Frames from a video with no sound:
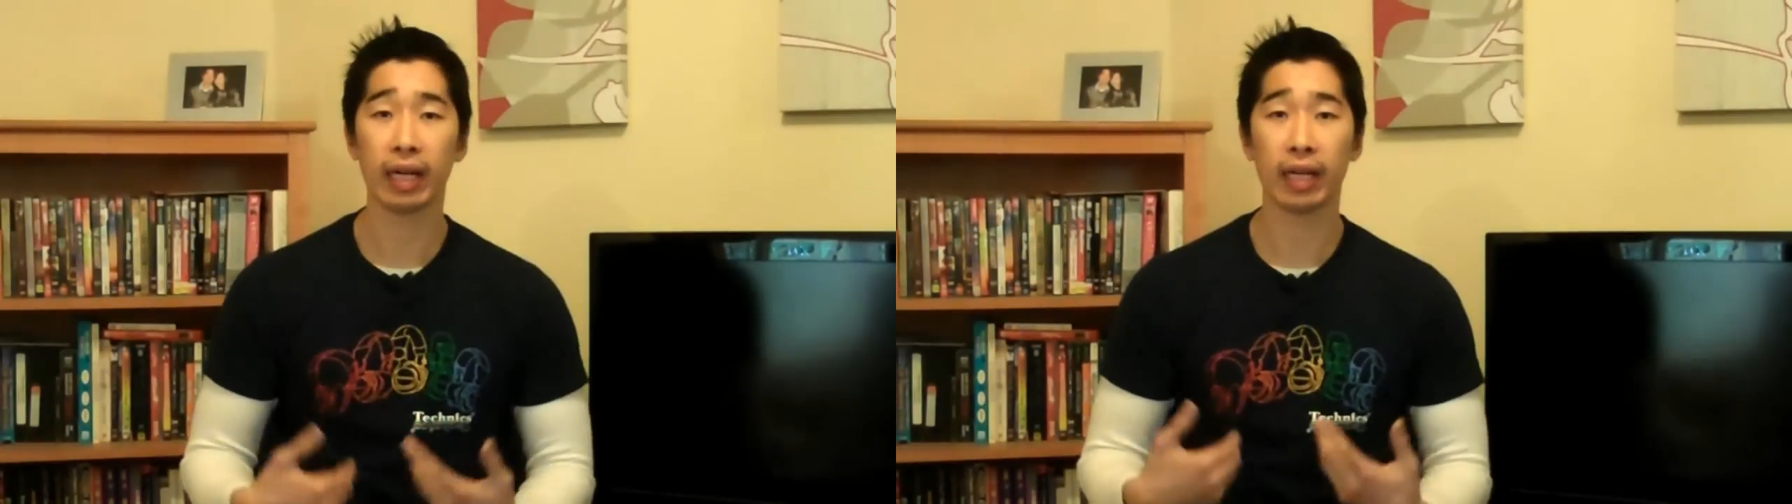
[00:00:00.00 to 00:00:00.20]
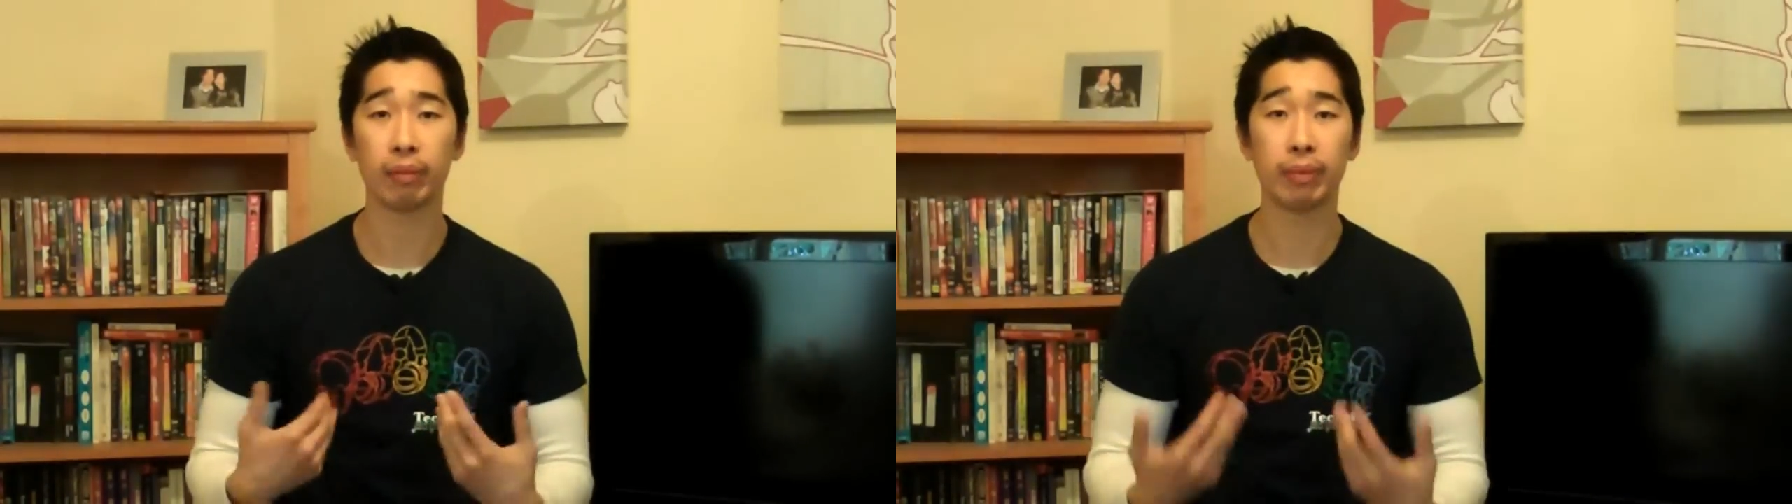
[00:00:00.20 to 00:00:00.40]

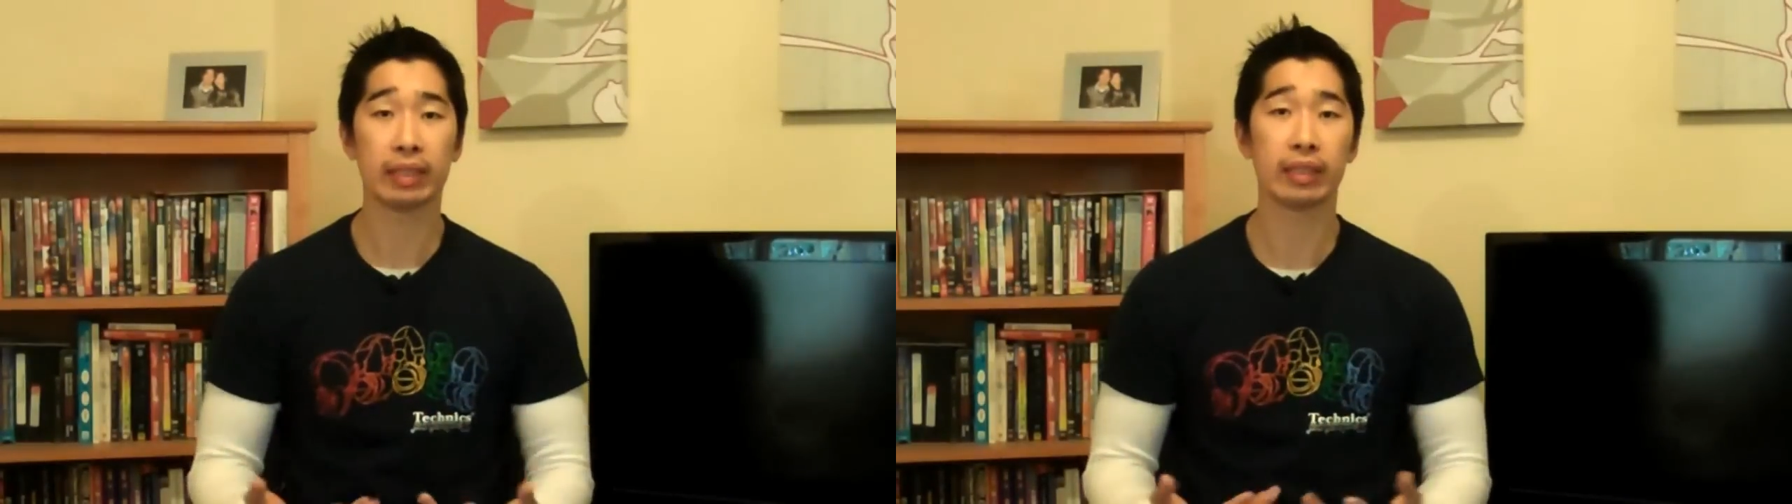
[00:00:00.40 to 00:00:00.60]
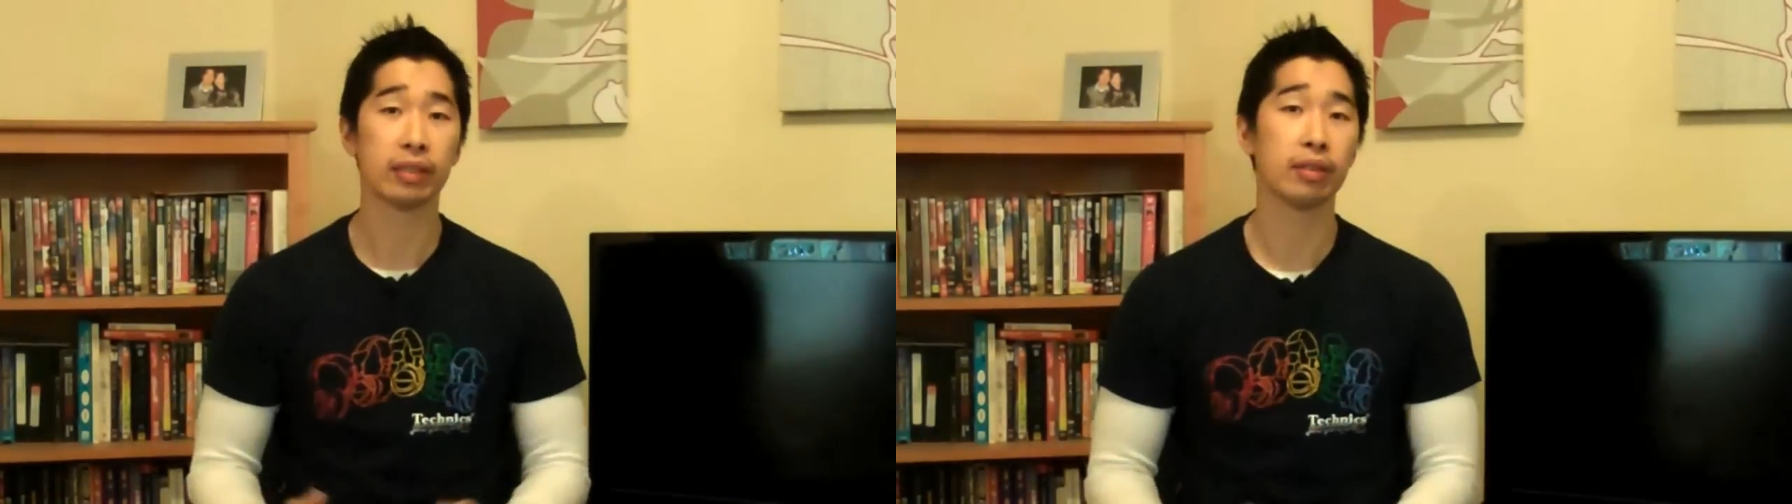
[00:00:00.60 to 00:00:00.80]
and I'm
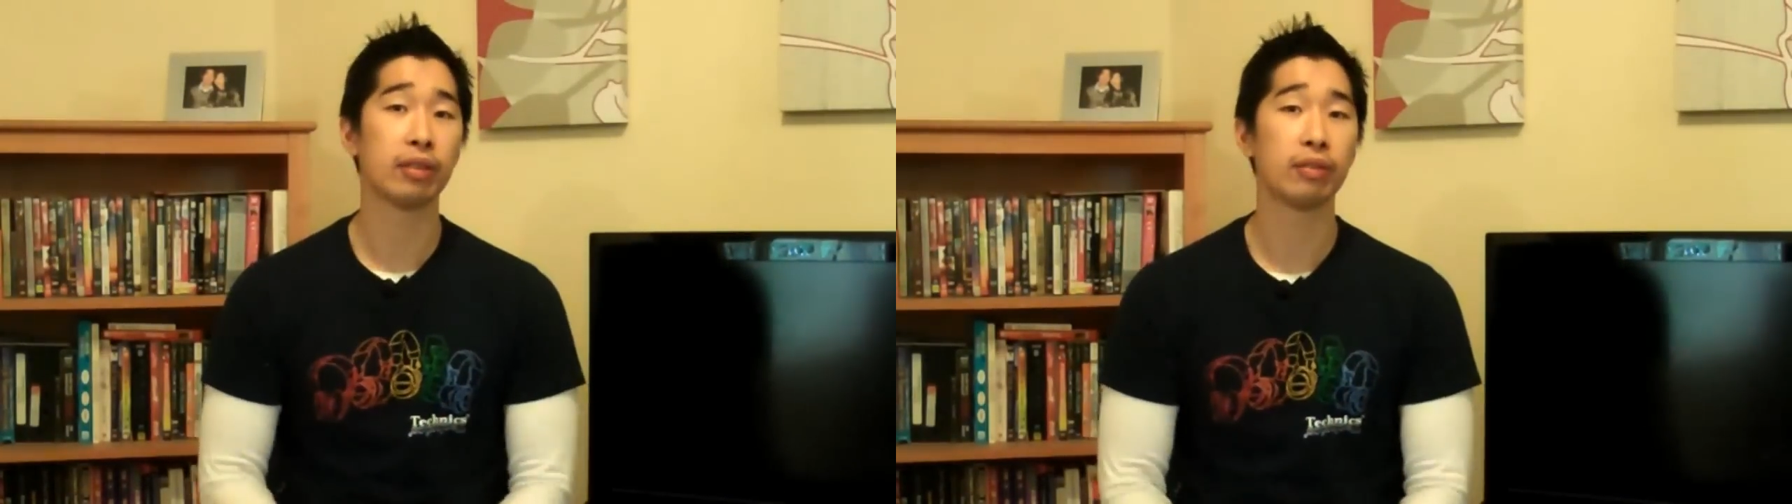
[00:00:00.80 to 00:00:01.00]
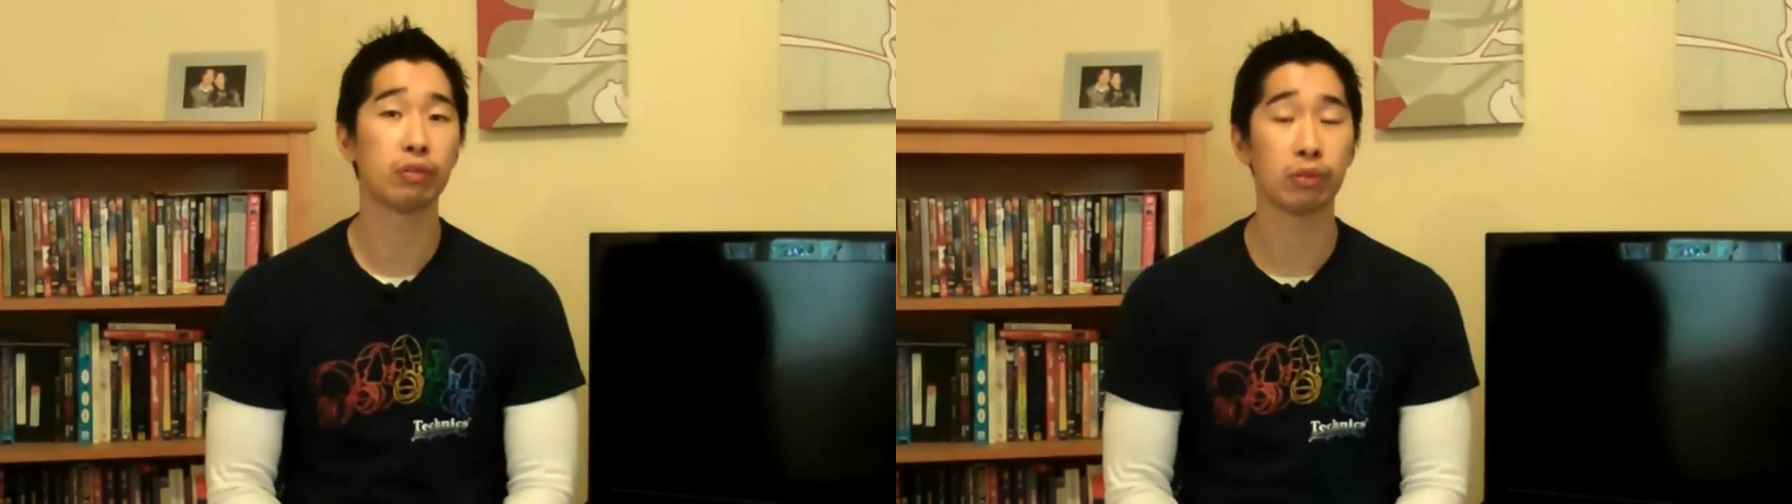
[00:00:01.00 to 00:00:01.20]
listening
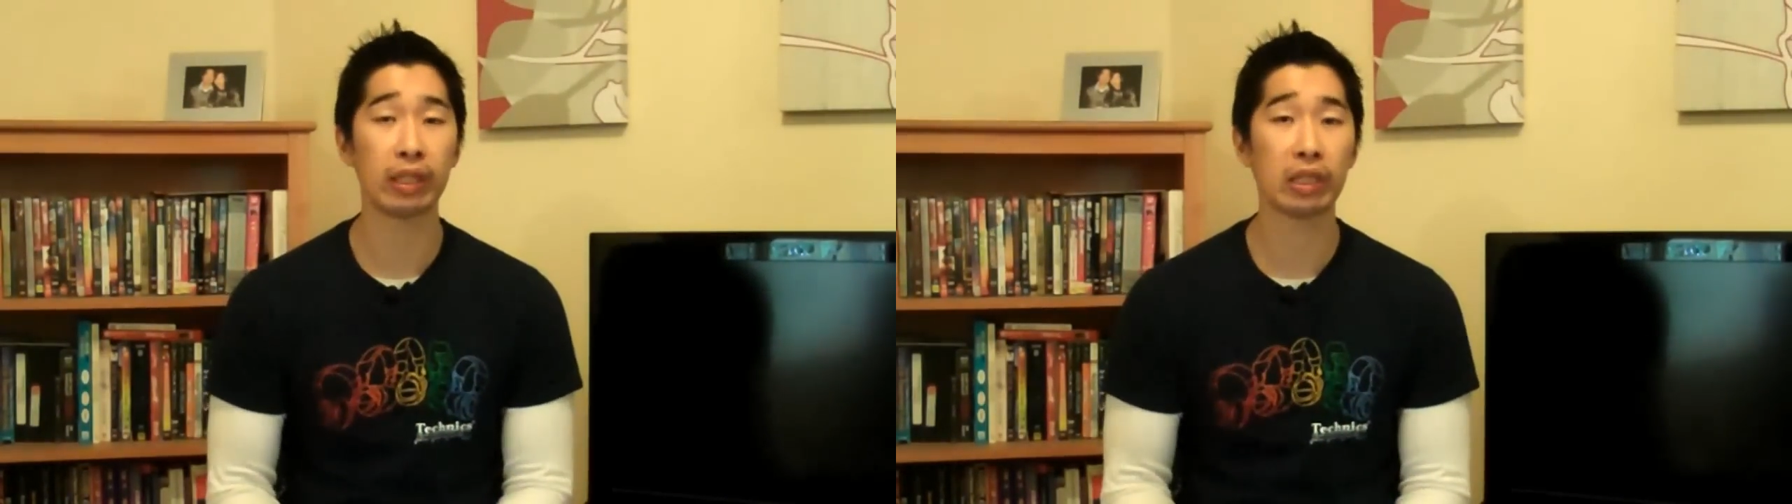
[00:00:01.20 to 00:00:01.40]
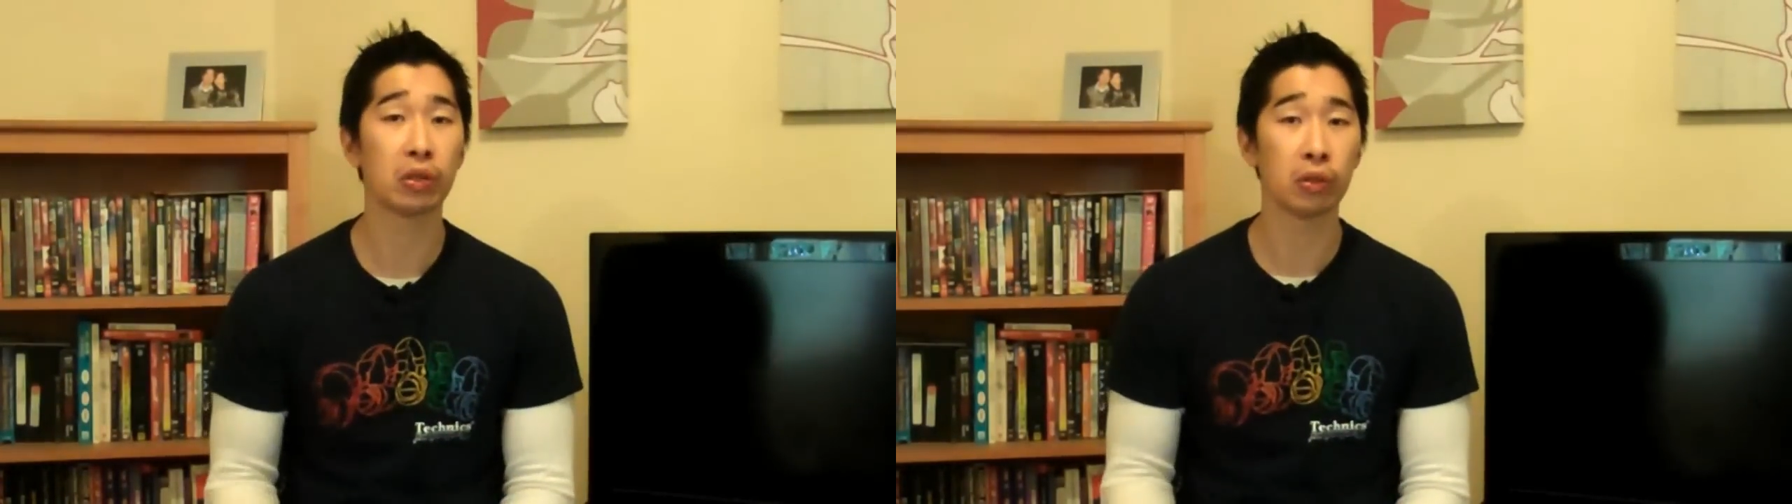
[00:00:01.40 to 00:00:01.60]
to
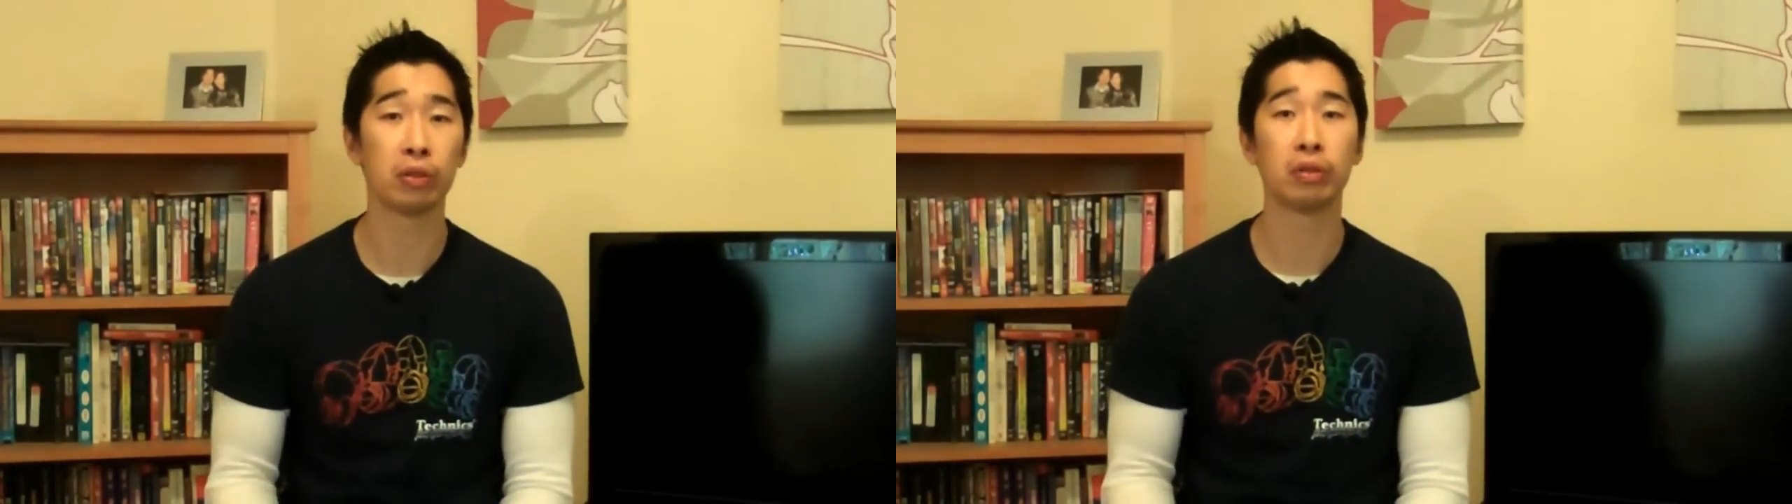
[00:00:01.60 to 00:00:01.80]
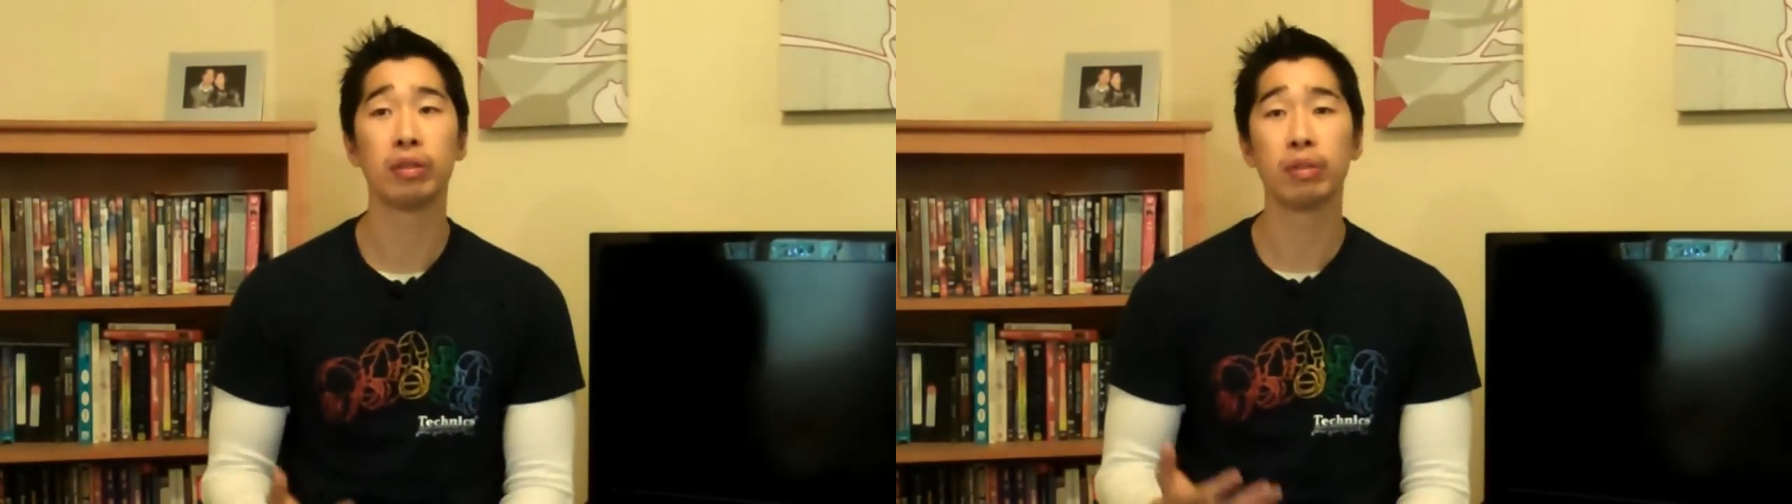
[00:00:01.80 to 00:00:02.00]
really
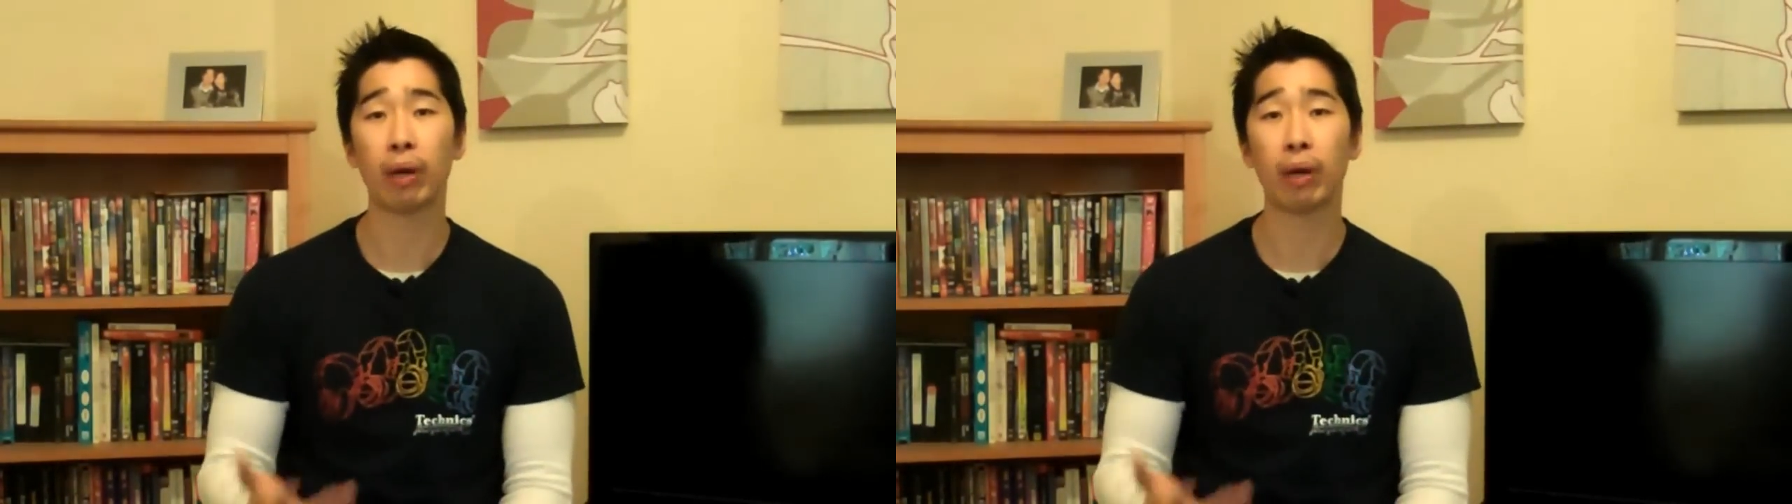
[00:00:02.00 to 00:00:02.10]
cool